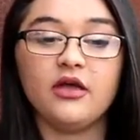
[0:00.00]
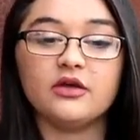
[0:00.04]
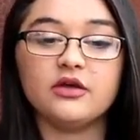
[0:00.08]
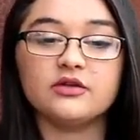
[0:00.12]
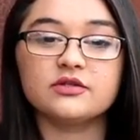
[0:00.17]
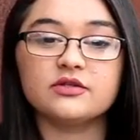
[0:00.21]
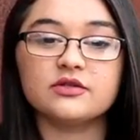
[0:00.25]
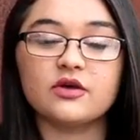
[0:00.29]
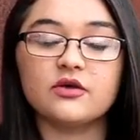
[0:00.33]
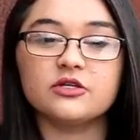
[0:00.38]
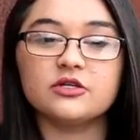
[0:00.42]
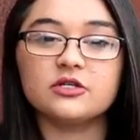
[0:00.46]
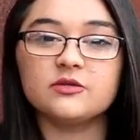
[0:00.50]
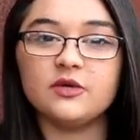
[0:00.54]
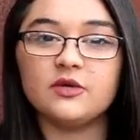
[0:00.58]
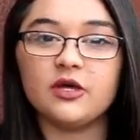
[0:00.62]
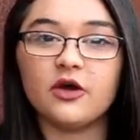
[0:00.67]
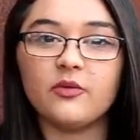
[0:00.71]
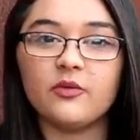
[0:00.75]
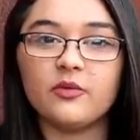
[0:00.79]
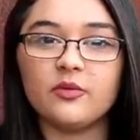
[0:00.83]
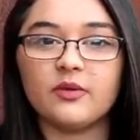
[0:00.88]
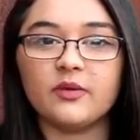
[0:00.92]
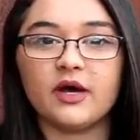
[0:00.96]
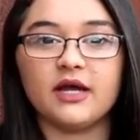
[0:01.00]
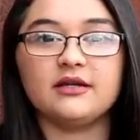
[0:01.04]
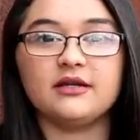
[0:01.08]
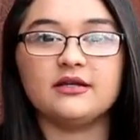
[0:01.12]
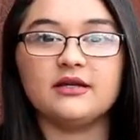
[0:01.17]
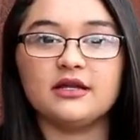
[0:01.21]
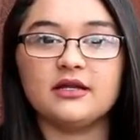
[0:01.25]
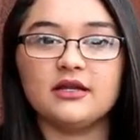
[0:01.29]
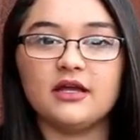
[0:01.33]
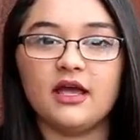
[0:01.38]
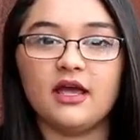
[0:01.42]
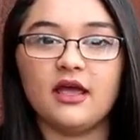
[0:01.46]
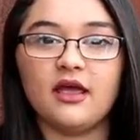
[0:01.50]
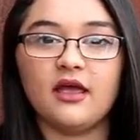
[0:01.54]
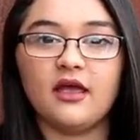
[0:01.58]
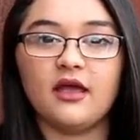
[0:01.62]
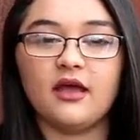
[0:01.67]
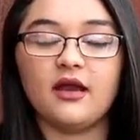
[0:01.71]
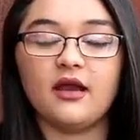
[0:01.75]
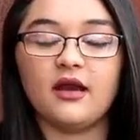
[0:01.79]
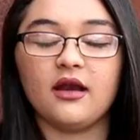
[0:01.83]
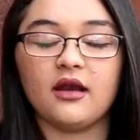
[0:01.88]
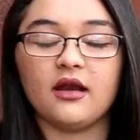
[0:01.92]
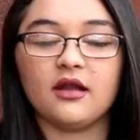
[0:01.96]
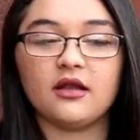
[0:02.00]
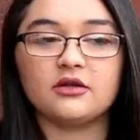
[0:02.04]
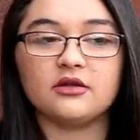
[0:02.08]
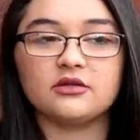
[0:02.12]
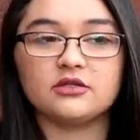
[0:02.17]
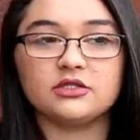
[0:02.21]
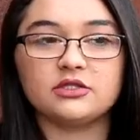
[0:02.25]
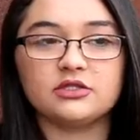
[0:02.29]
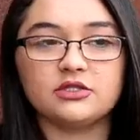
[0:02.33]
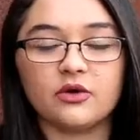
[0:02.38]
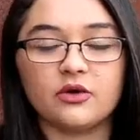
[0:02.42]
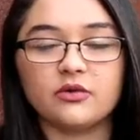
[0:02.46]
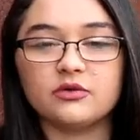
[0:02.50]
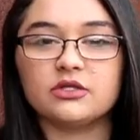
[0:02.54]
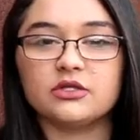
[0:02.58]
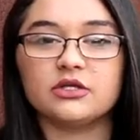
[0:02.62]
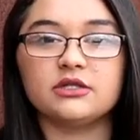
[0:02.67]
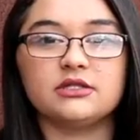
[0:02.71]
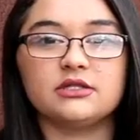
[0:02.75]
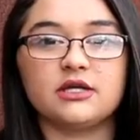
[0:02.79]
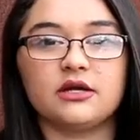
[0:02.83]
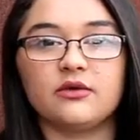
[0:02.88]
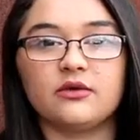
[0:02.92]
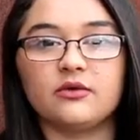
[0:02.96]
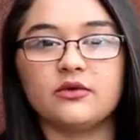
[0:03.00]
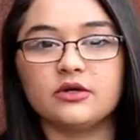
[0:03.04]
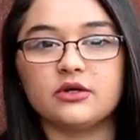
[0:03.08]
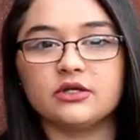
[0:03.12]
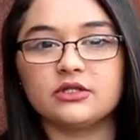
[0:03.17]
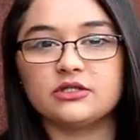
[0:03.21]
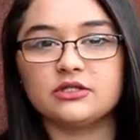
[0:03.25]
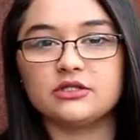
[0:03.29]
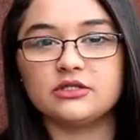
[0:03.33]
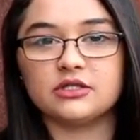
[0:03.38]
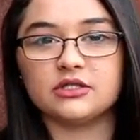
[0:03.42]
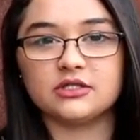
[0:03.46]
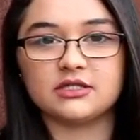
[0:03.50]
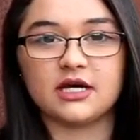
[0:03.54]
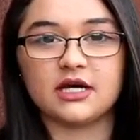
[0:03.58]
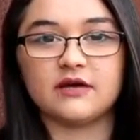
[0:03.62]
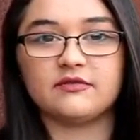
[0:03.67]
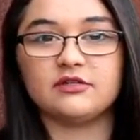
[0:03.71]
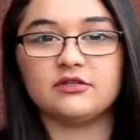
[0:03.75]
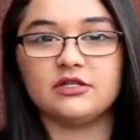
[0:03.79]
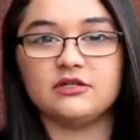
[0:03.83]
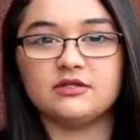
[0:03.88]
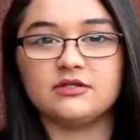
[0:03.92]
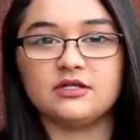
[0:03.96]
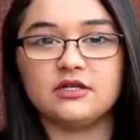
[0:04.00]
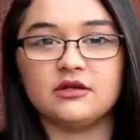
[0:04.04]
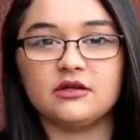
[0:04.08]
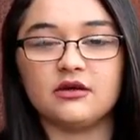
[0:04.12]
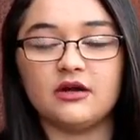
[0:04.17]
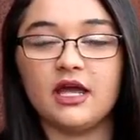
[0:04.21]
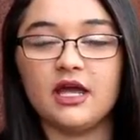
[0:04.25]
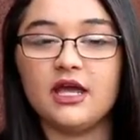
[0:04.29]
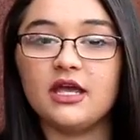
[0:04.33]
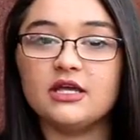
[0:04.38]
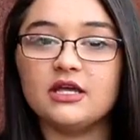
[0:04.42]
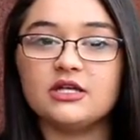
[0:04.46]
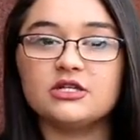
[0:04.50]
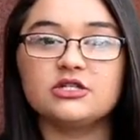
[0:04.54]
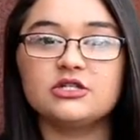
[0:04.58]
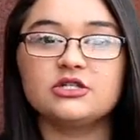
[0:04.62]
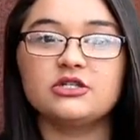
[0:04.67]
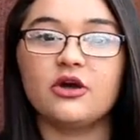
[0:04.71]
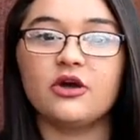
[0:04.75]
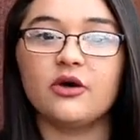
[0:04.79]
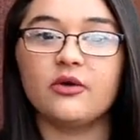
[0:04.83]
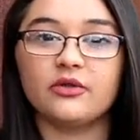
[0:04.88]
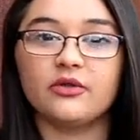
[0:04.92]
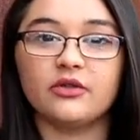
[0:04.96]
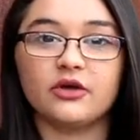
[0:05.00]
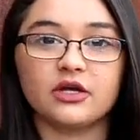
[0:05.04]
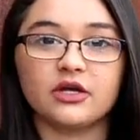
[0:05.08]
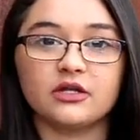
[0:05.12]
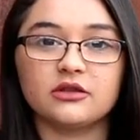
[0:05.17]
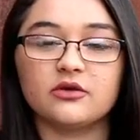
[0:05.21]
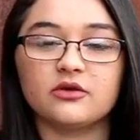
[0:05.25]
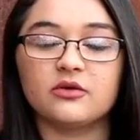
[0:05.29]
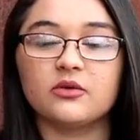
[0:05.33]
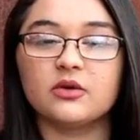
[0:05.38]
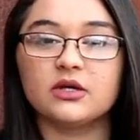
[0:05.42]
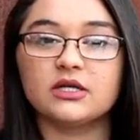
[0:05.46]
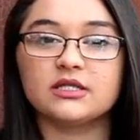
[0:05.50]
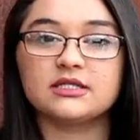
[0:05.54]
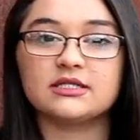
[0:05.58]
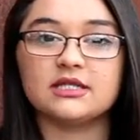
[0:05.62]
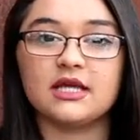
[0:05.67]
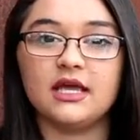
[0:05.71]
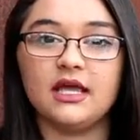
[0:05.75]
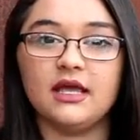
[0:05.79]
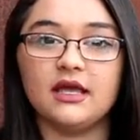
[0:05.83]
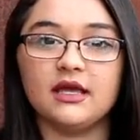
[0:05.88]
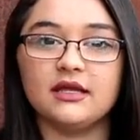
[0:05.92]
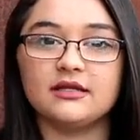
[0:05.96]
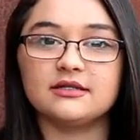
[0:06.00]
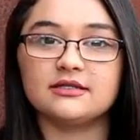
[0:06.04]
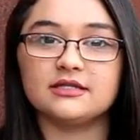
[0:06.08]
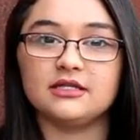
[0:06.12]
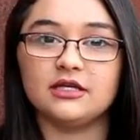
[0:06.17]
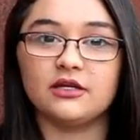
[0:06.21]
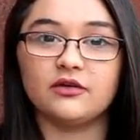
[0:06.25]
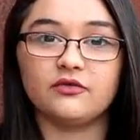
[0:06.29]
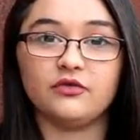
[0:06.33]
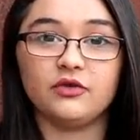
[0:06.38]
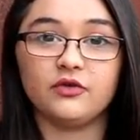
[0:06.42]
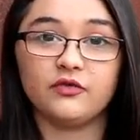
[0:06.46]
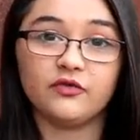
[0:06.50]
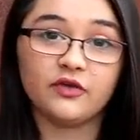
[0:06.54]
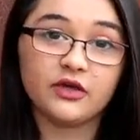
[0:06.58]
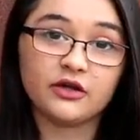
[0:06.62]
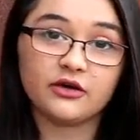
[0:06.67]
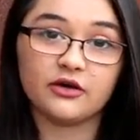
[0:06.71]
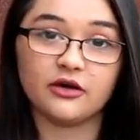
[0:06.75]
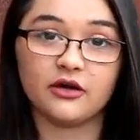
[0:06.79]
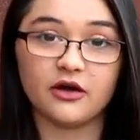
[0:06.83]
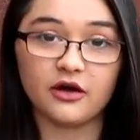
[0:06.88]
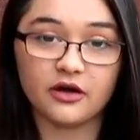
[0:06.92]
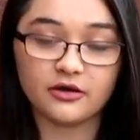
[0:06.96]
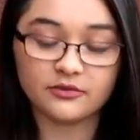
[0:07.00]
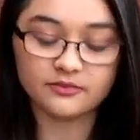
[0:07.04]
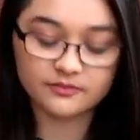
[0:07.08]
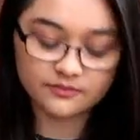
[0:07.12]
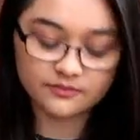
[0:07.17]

So just be open-minded and don't turn down a horse just after you see their age. Go look at the horse and see if you fit or not.